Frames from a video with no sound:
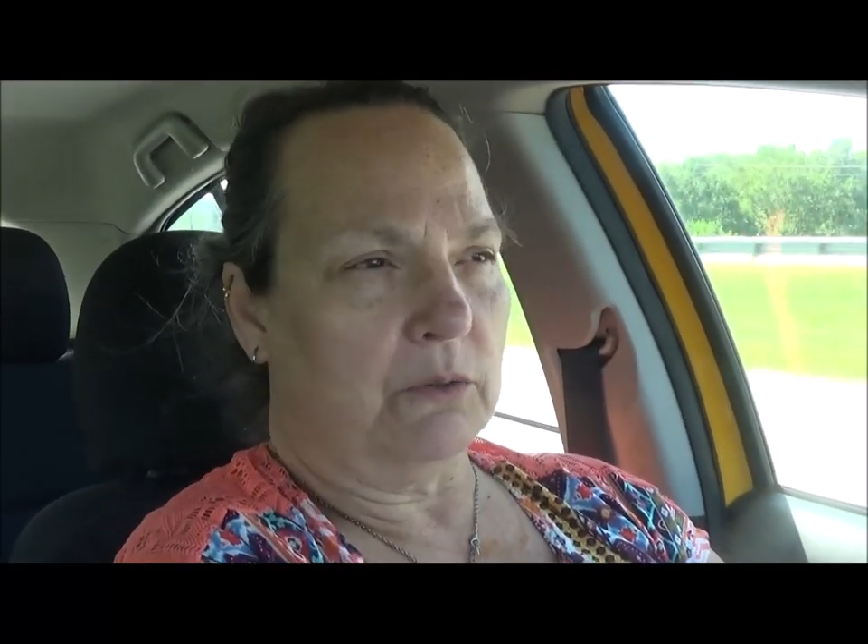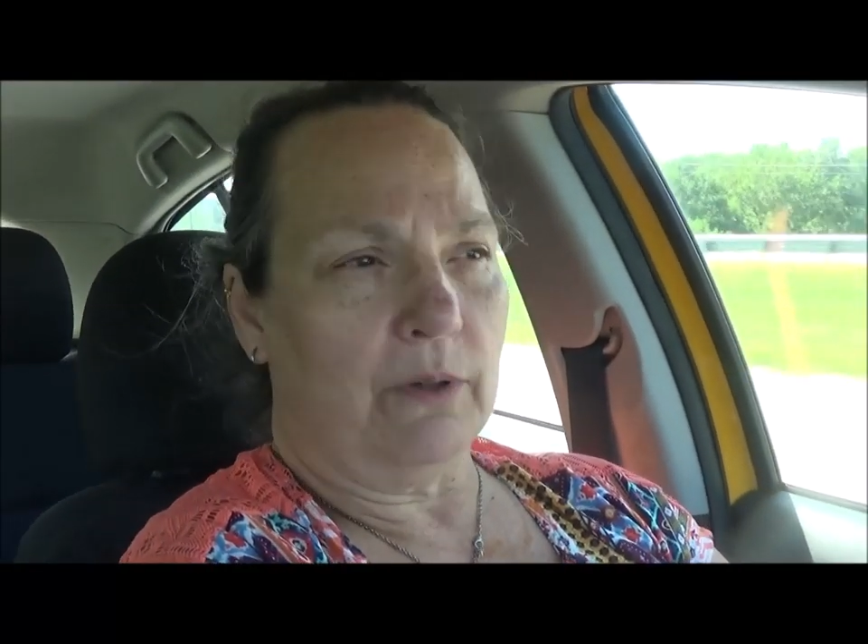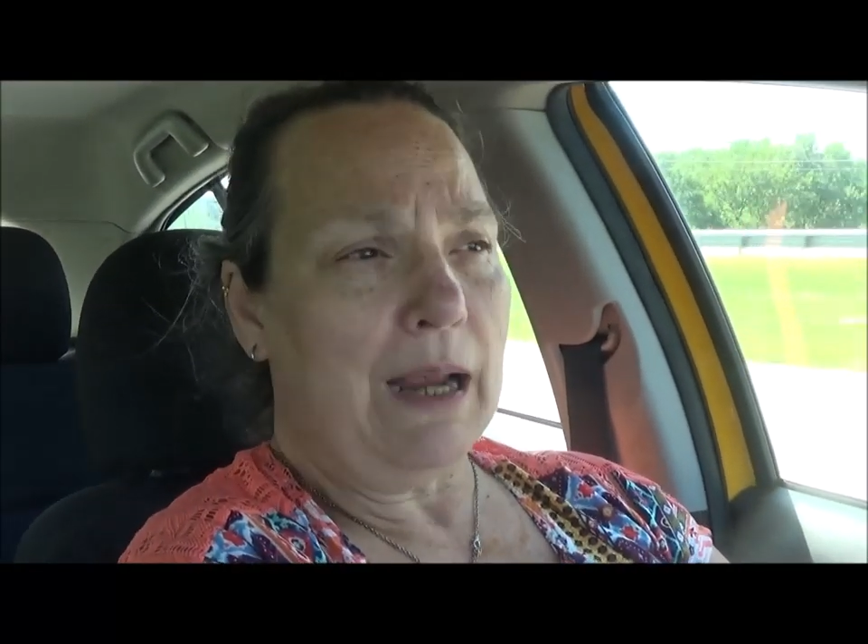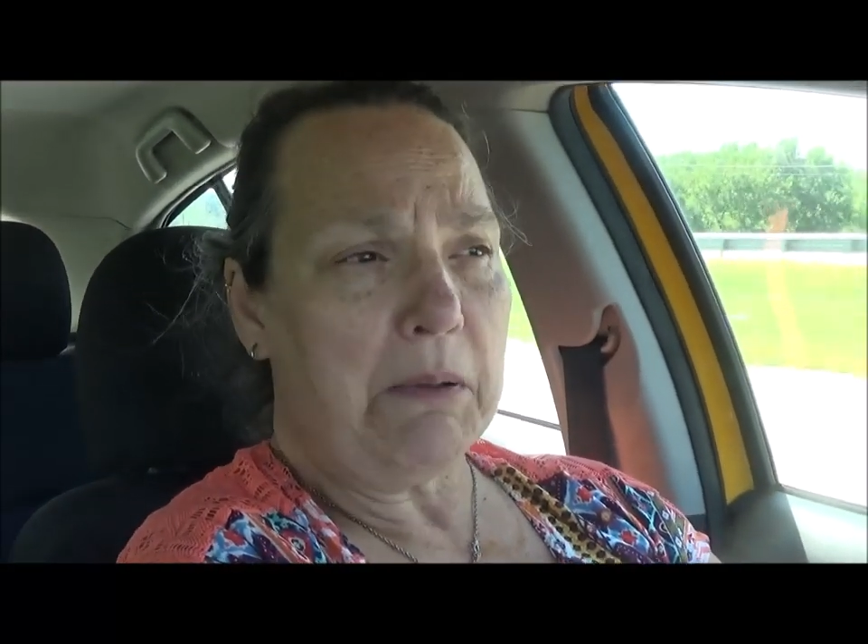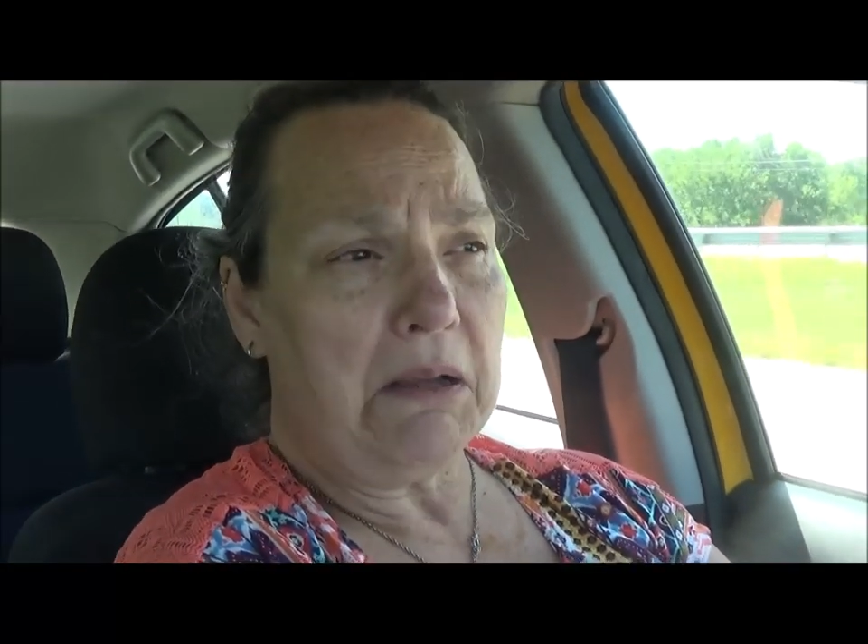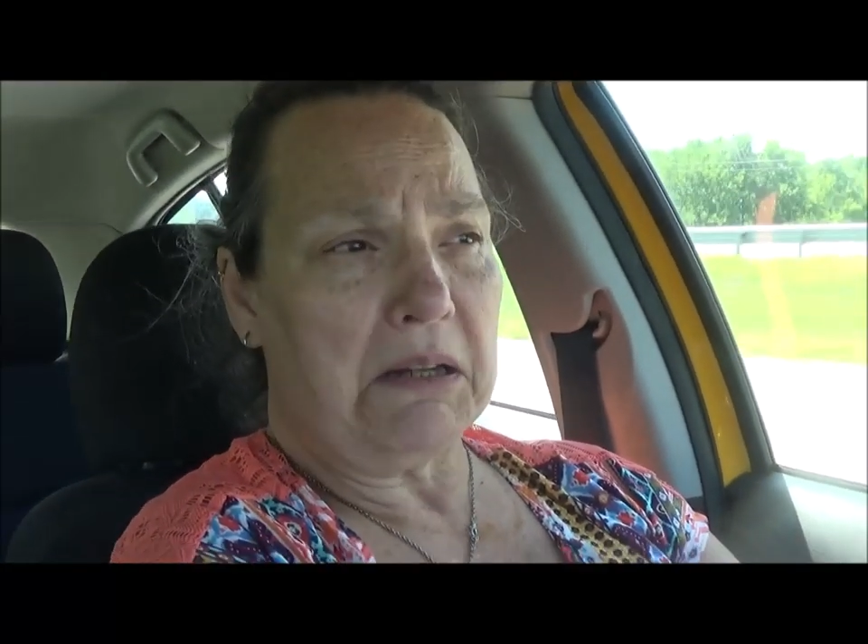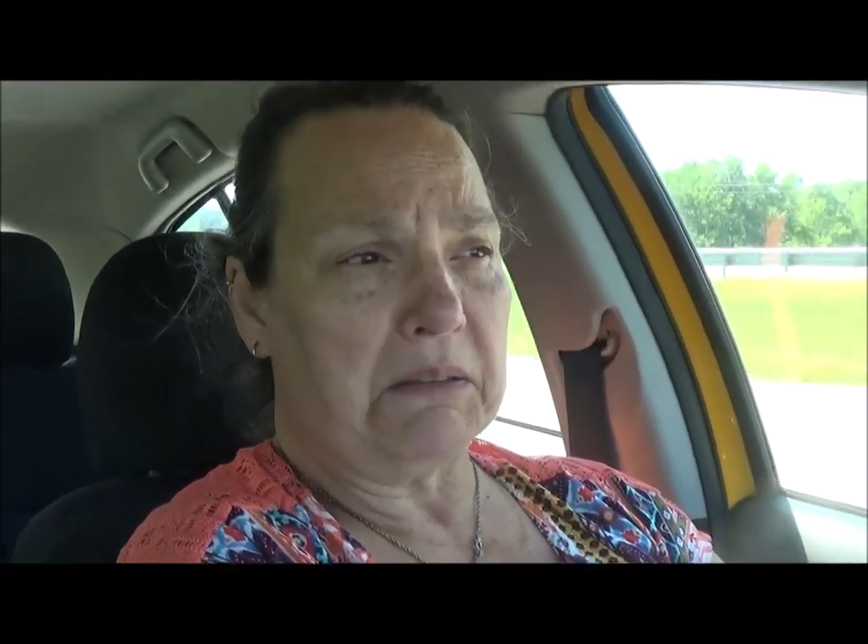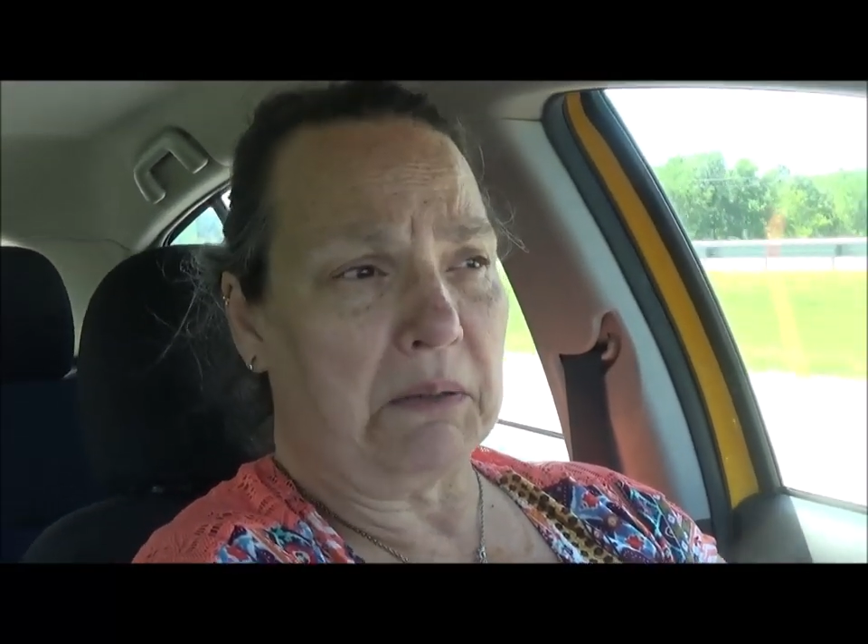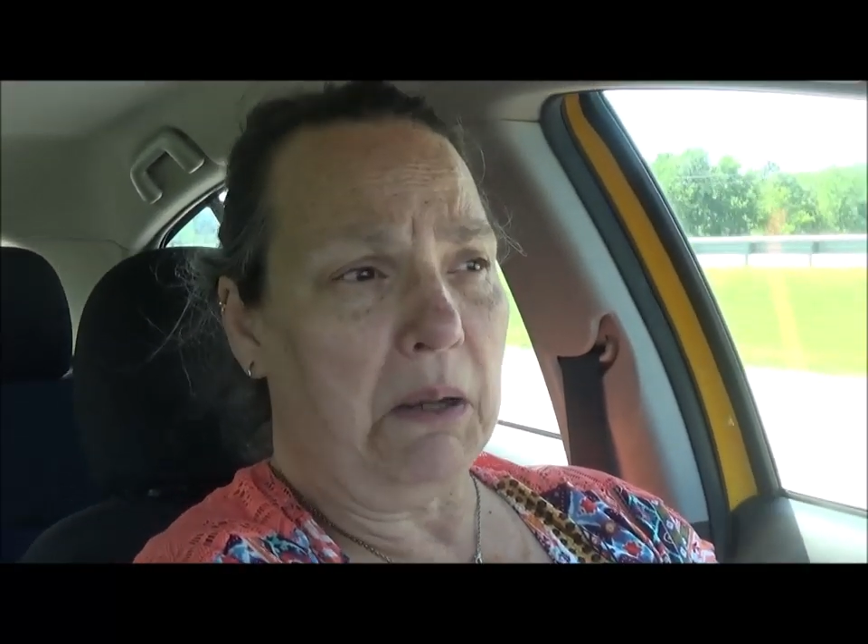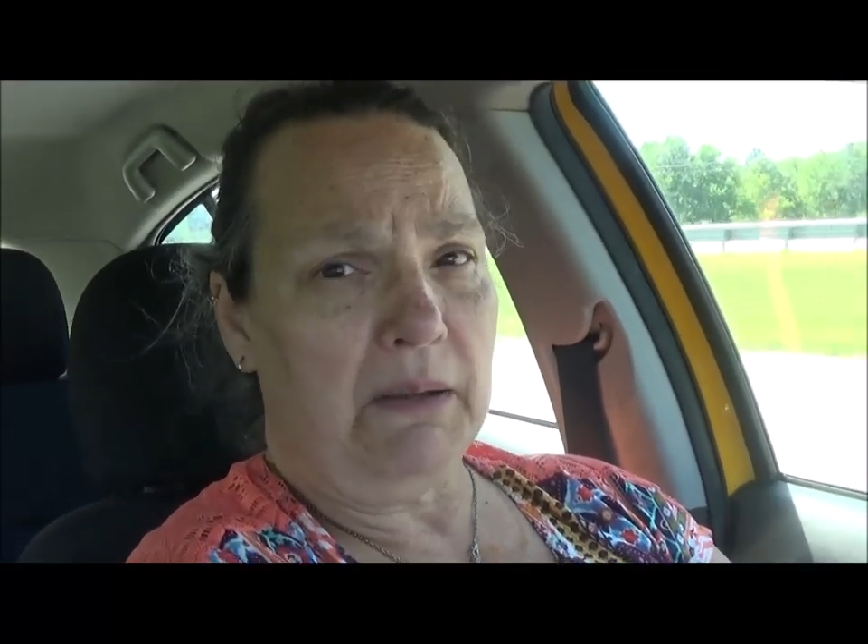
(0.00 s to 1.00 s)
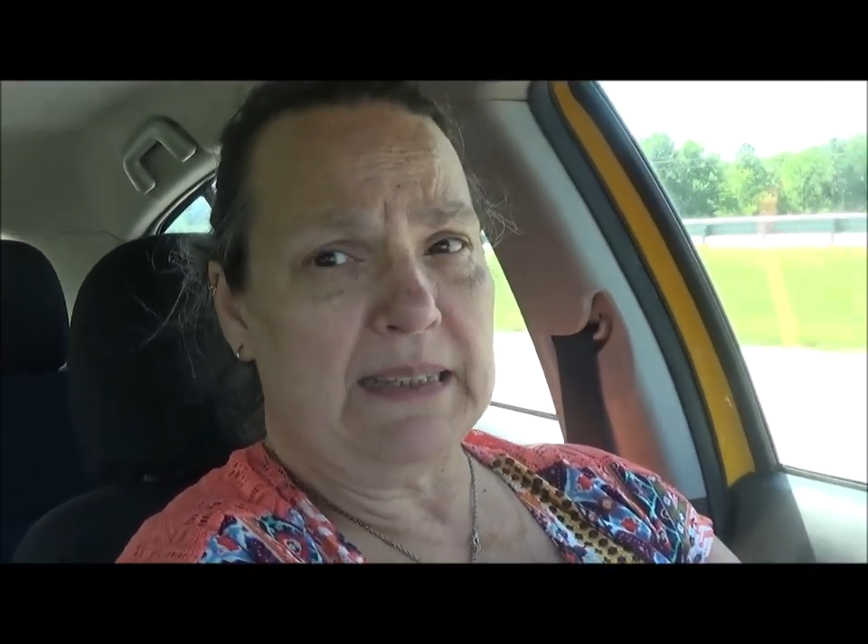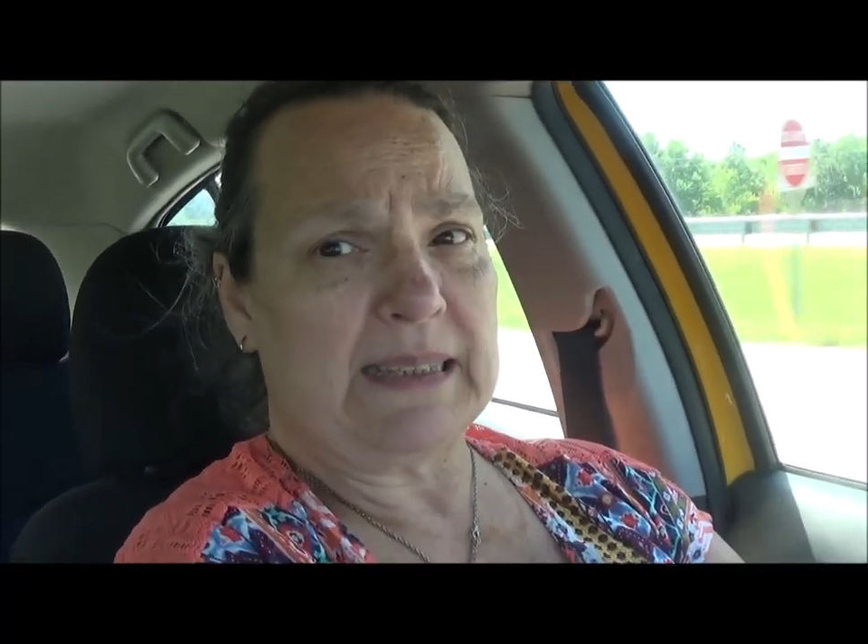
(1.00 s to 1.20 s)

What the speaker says: Grandma, you're throwing